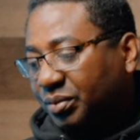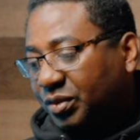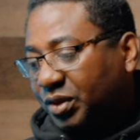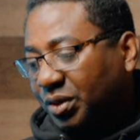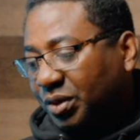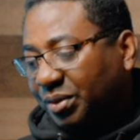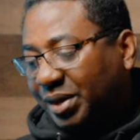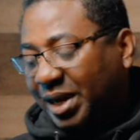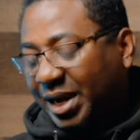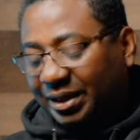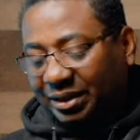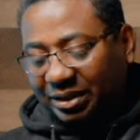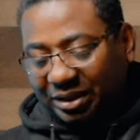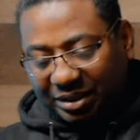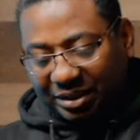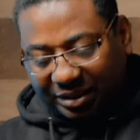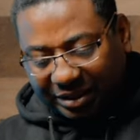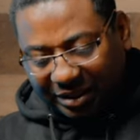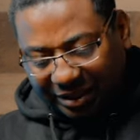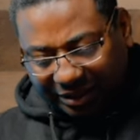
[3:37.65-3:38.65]
All right,
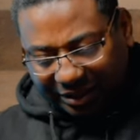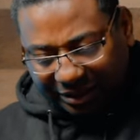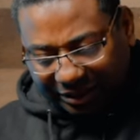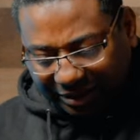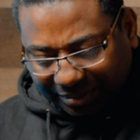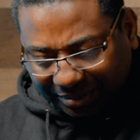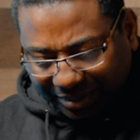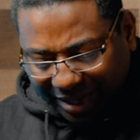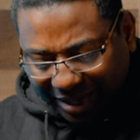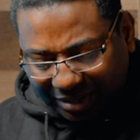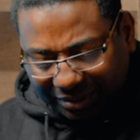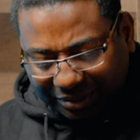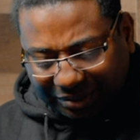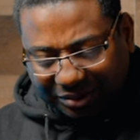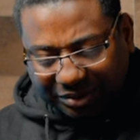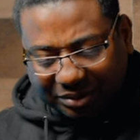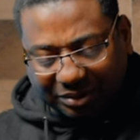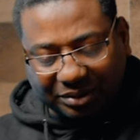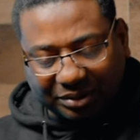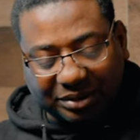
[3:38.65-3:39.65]
this is
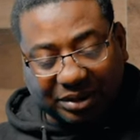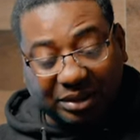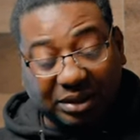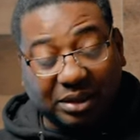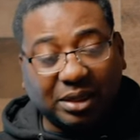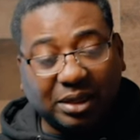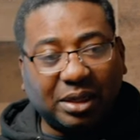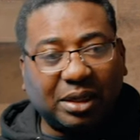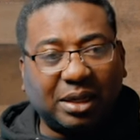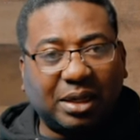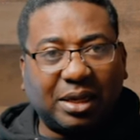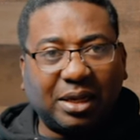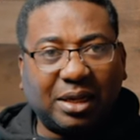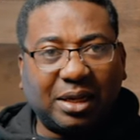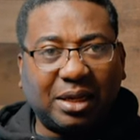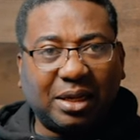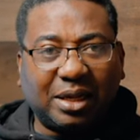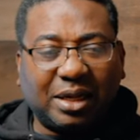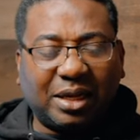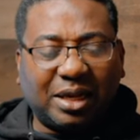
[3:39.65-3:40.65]
about,
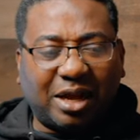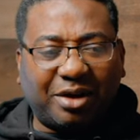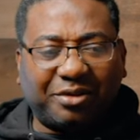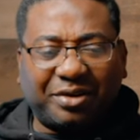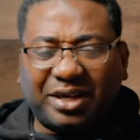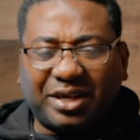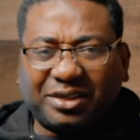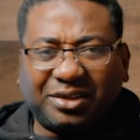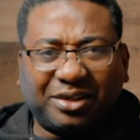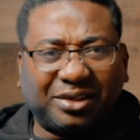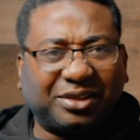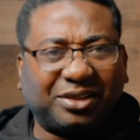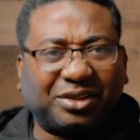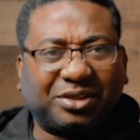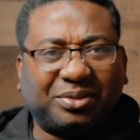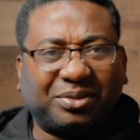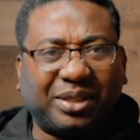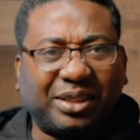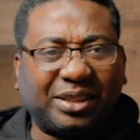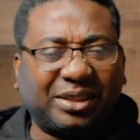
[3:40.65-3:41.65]
I'll write it on the
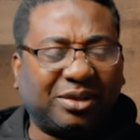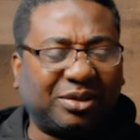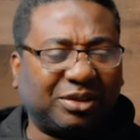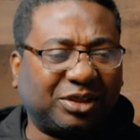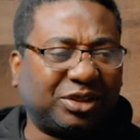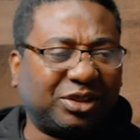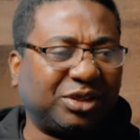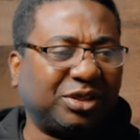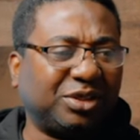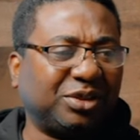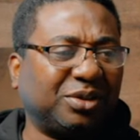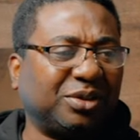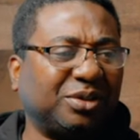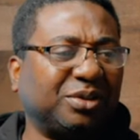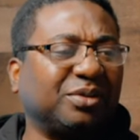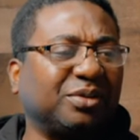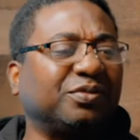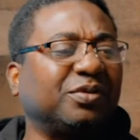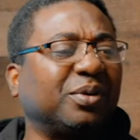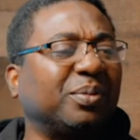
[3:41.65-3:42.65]
screen, I'll show
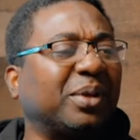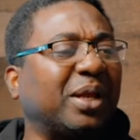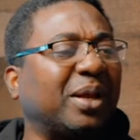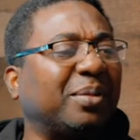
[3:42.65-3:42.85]
you from the